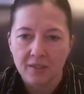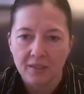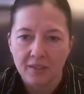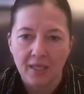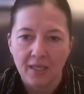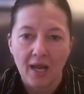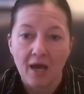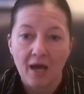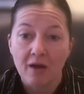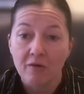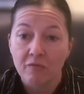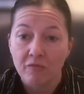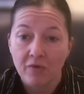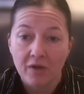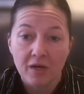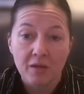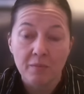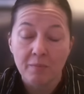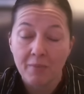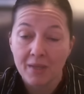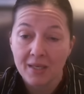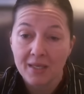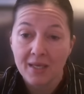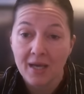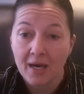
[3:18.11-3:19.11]
There are mm-hmm. very
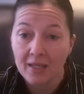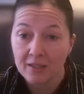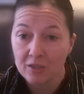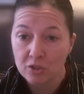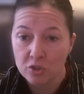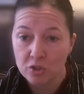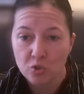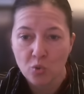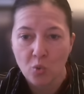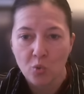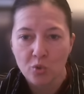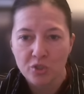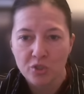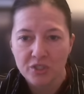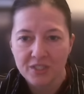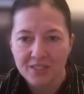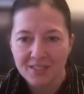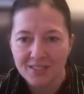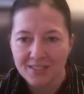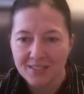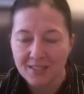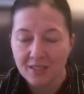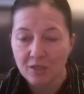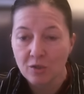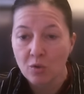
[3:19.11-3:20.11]
many other
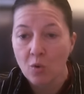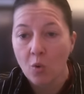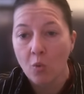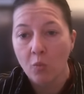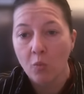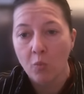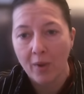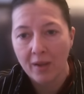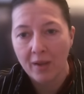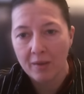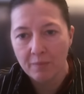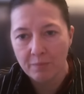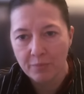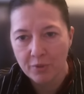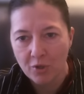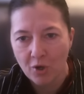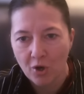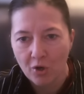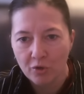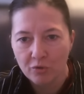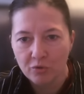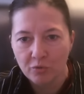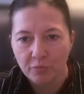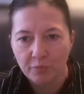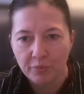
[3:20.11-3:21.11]
sources that go way
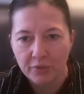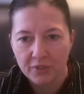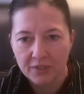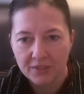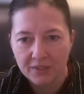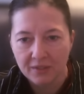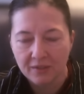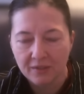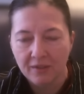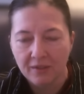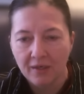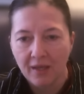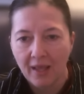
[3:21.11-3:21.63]
beyond the prison